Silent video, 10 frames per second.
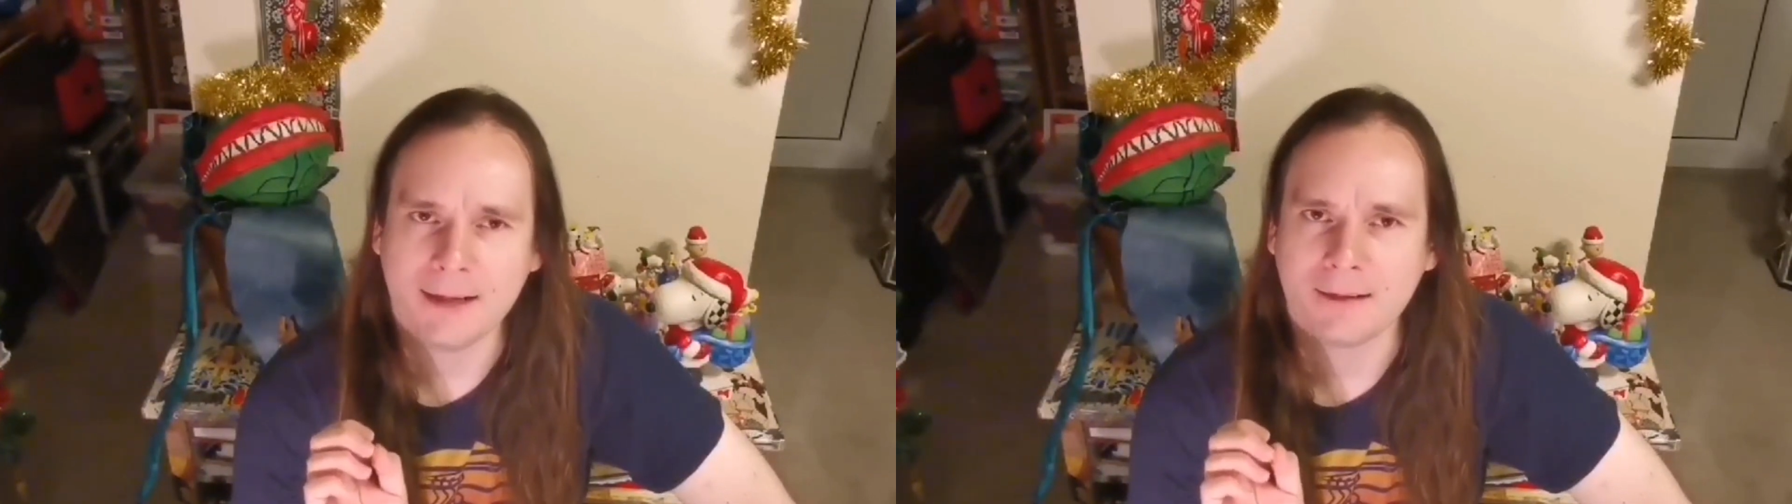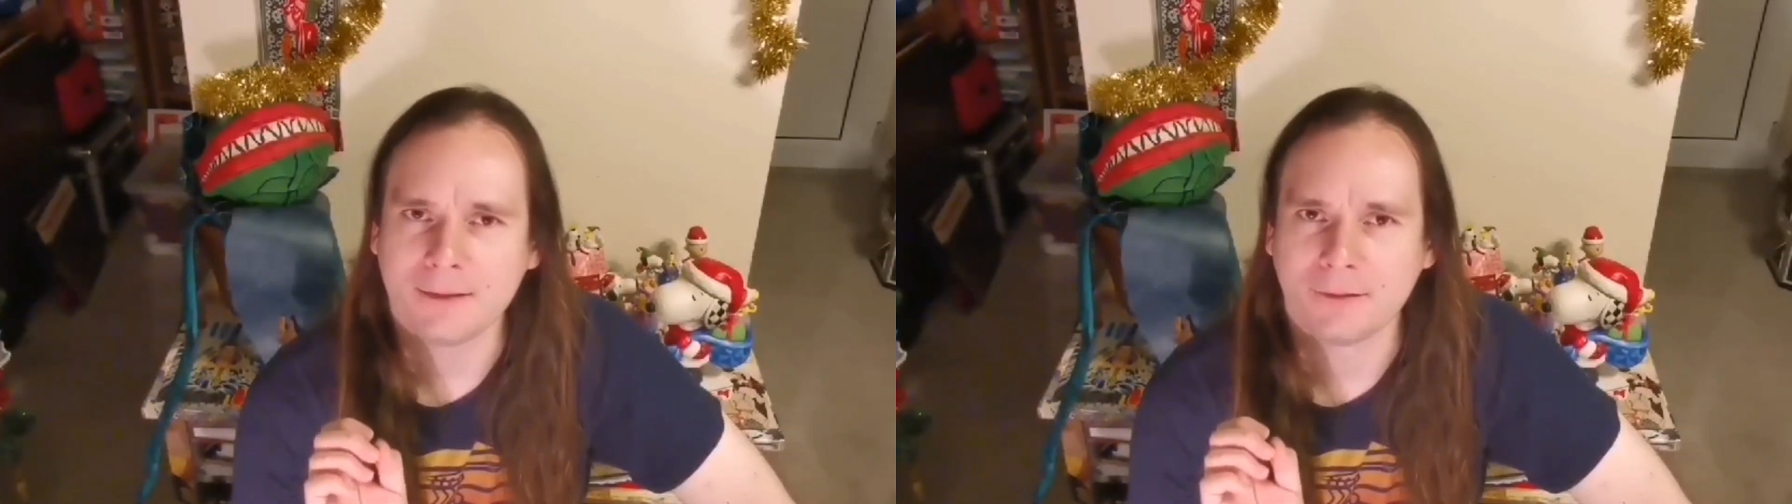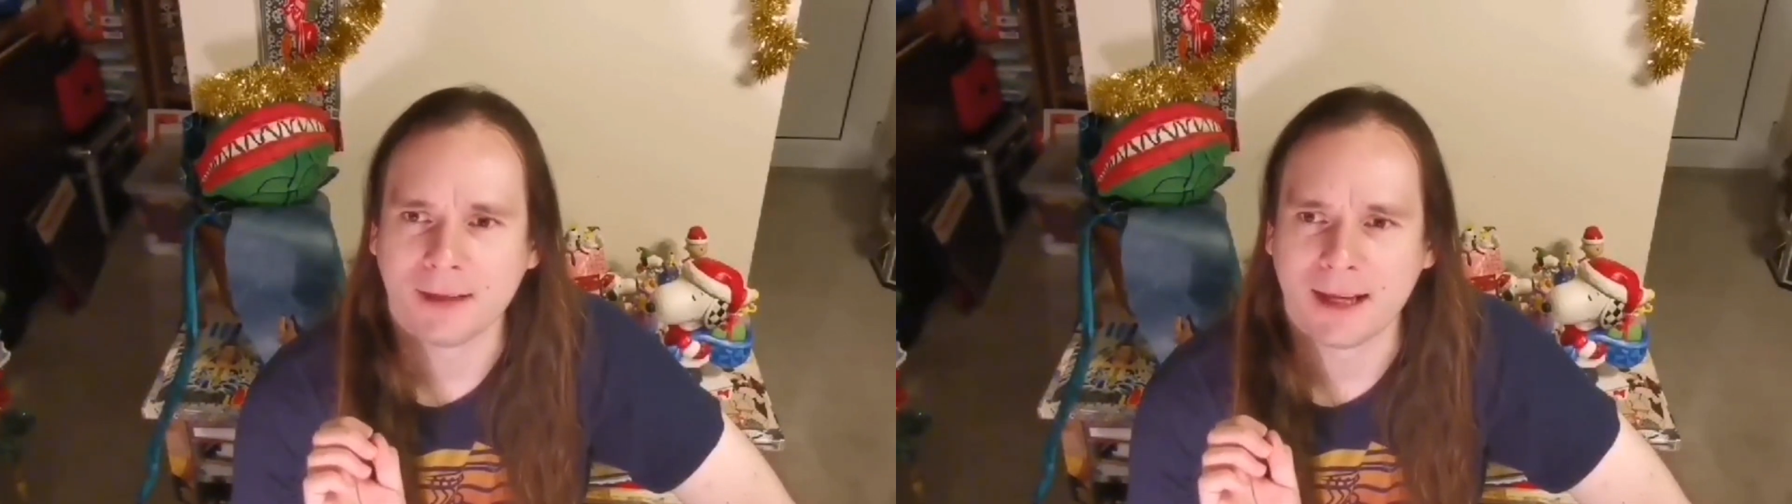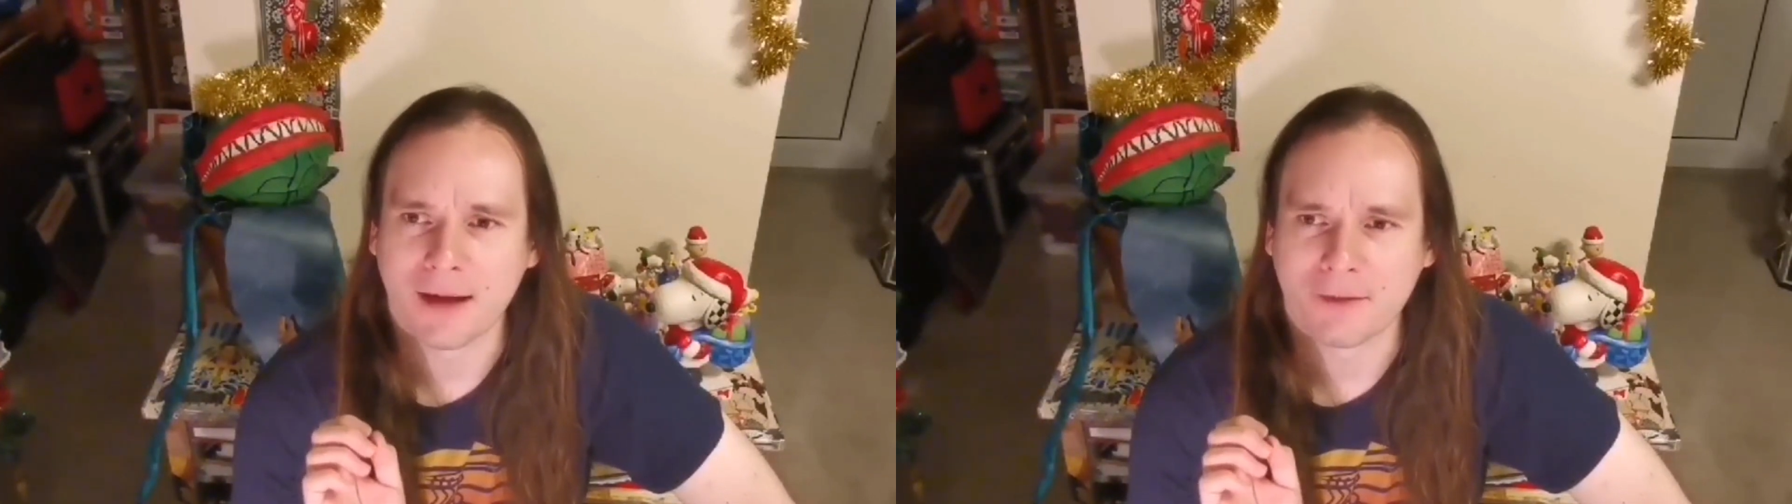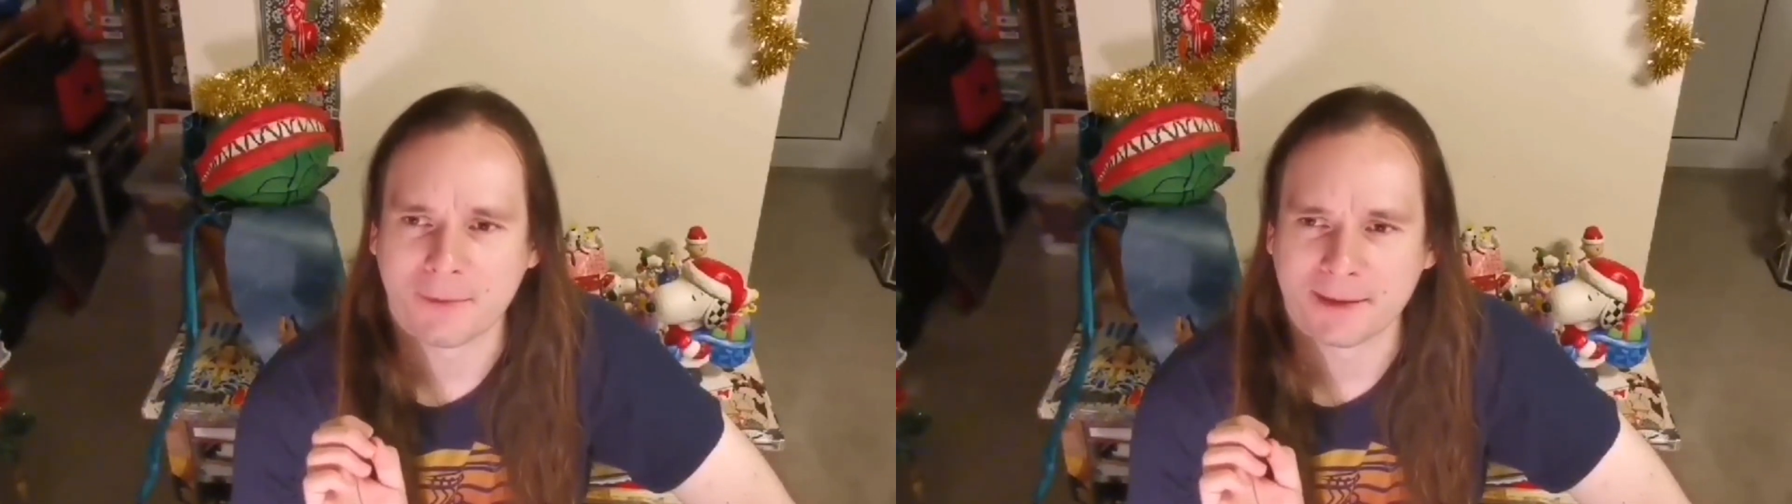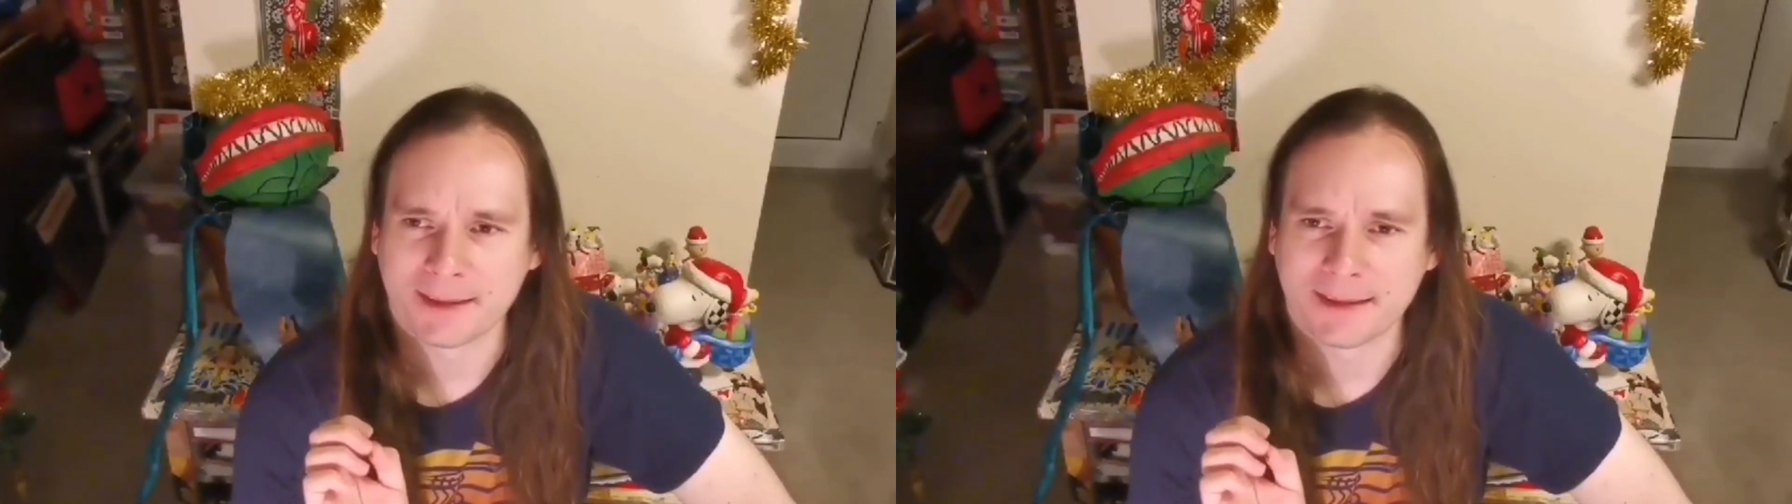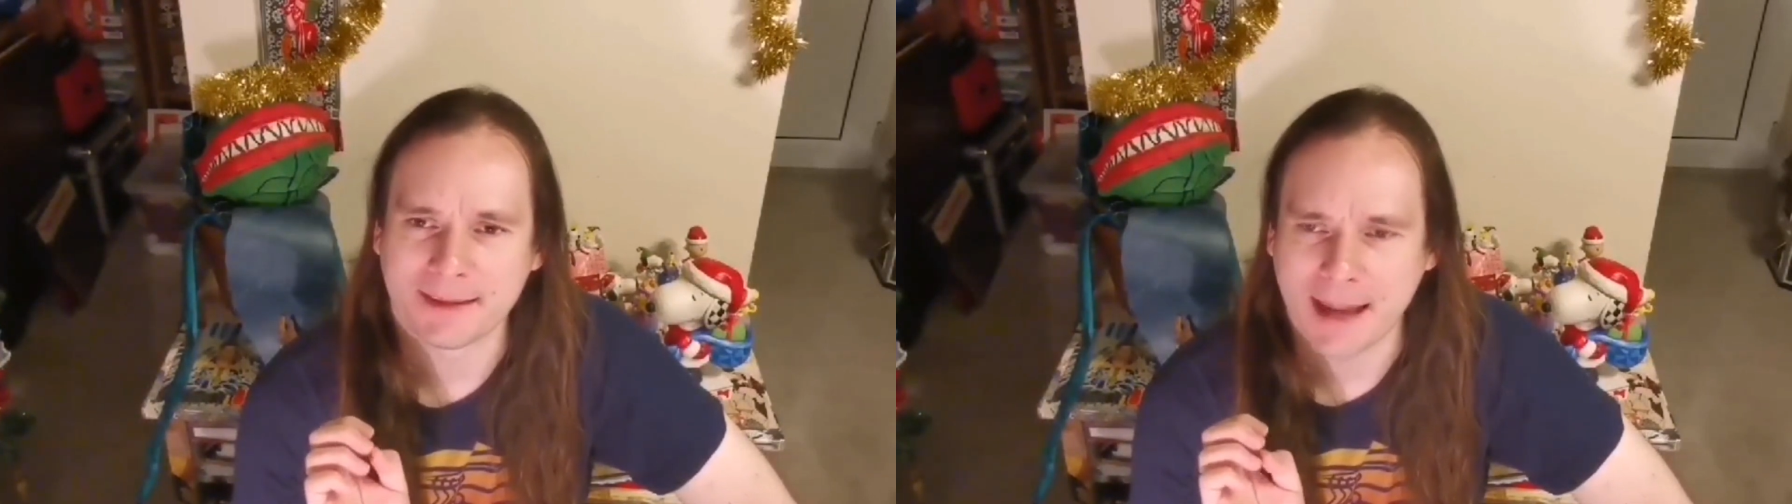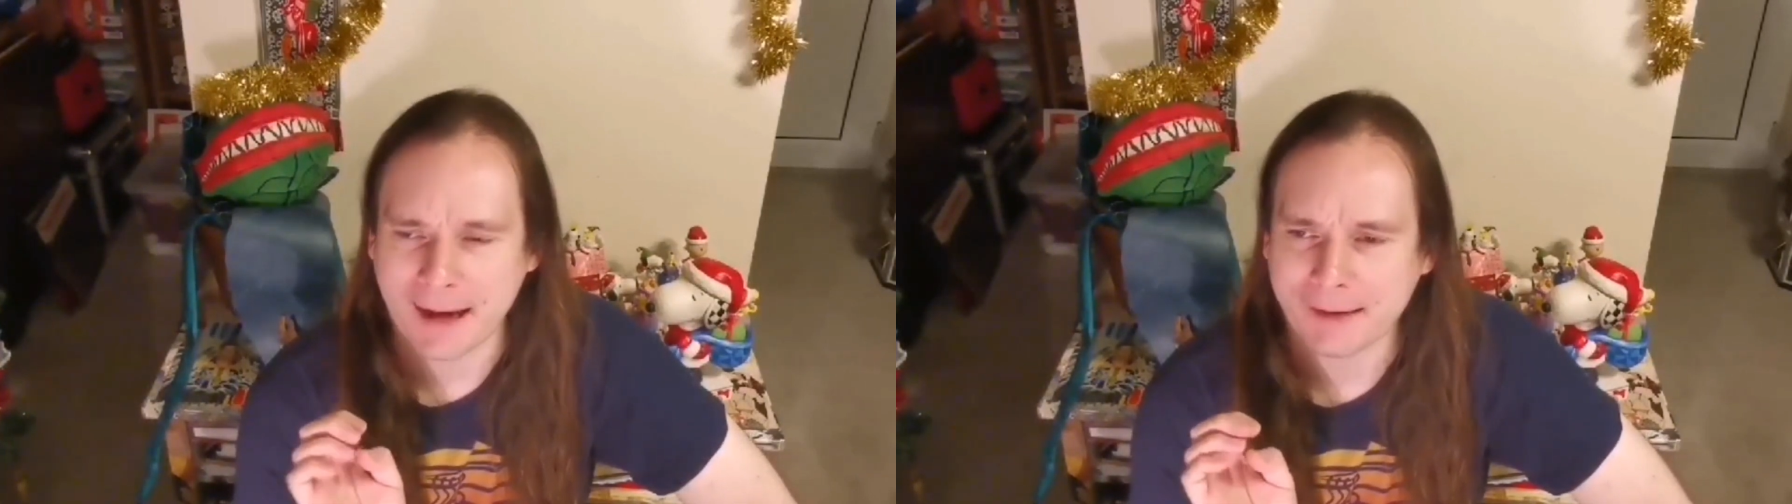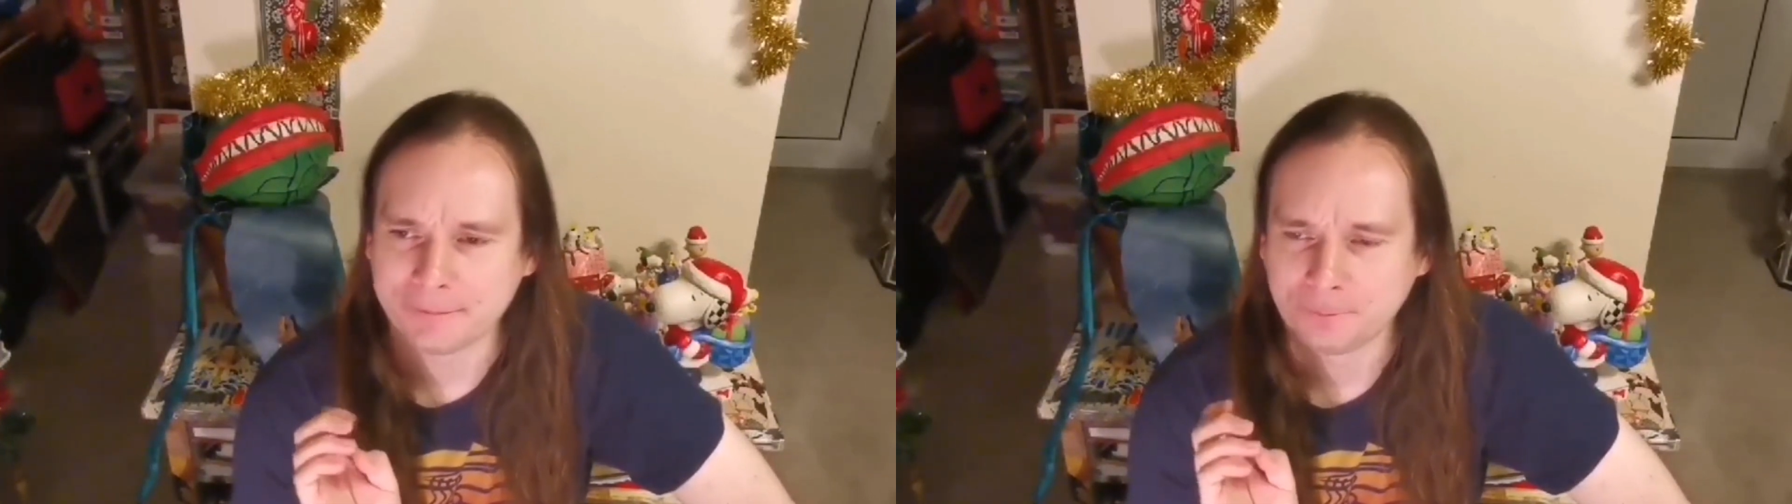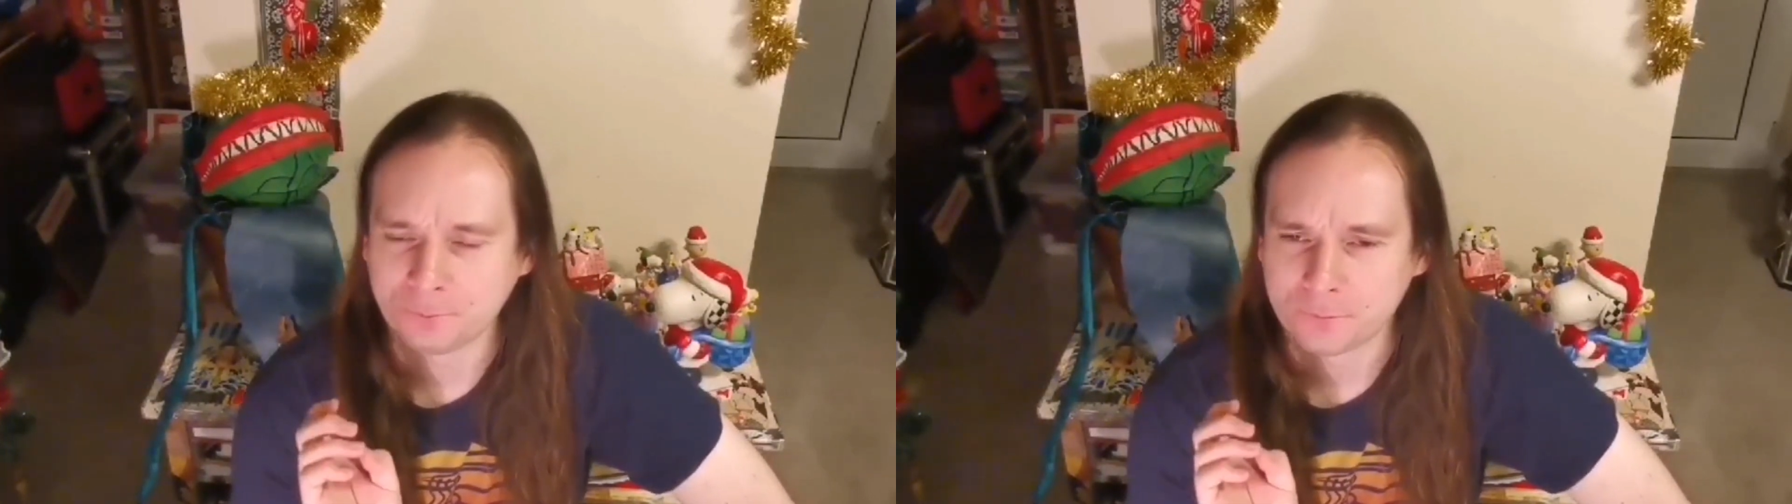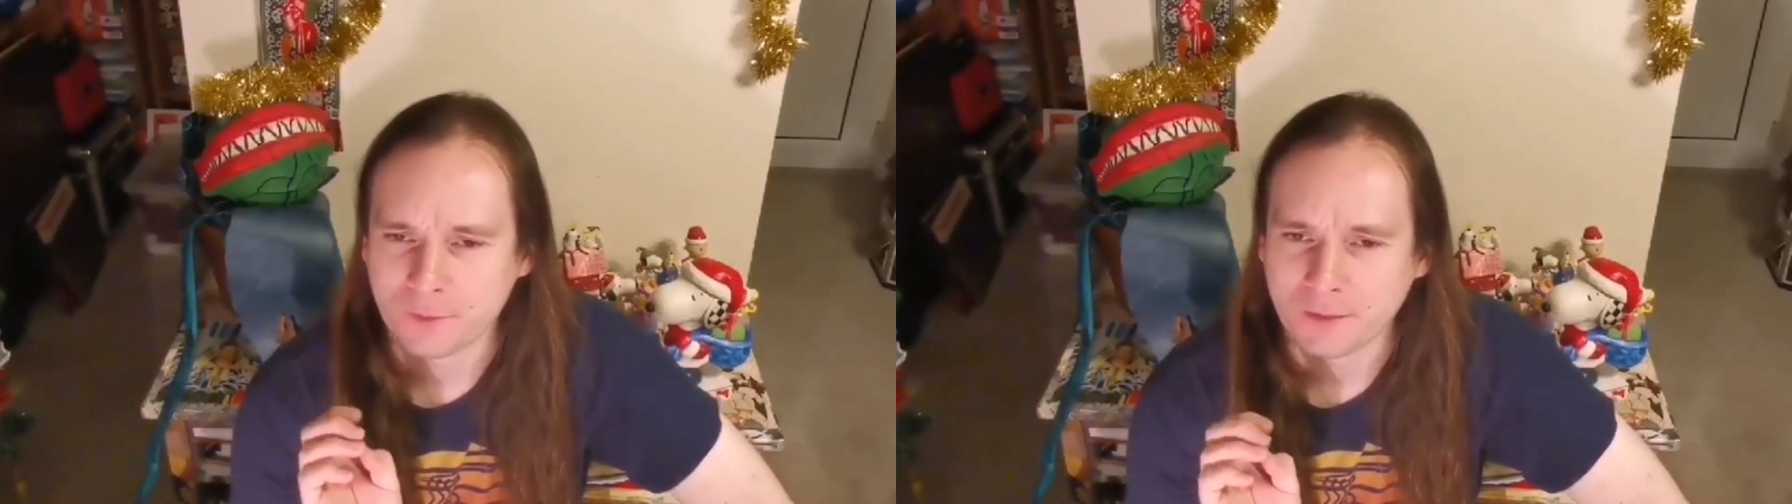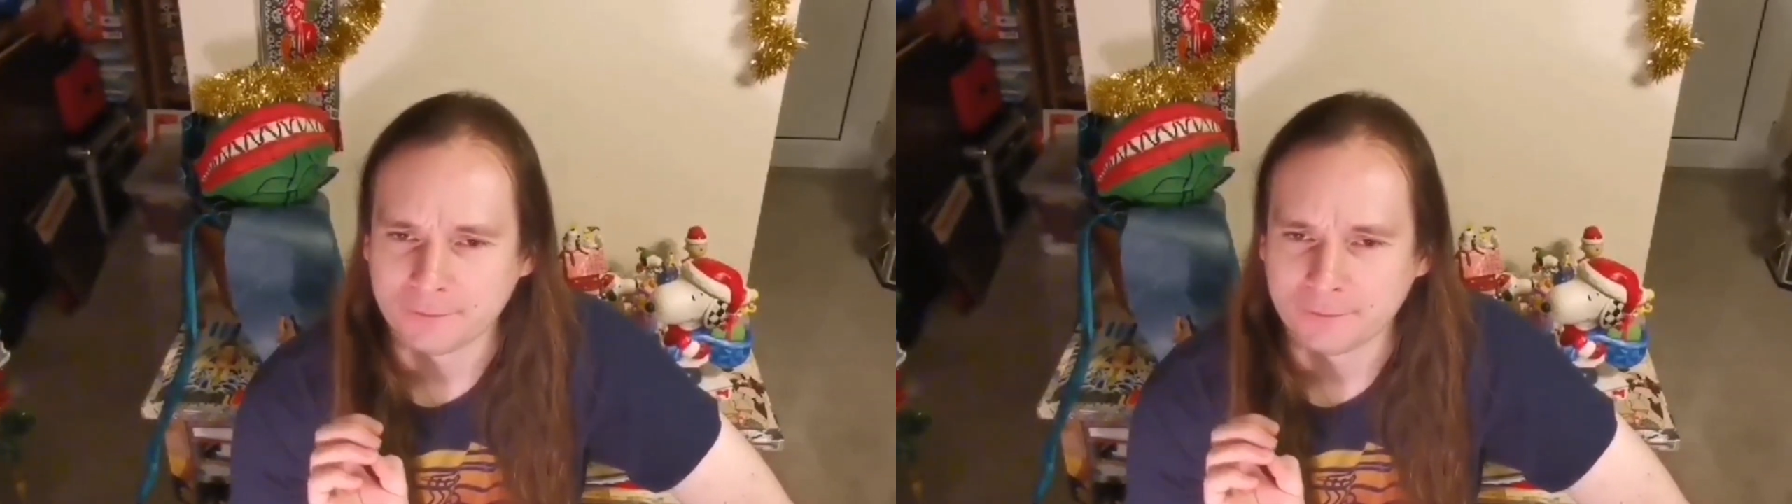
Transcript: Again, you couldn't really have them as a snack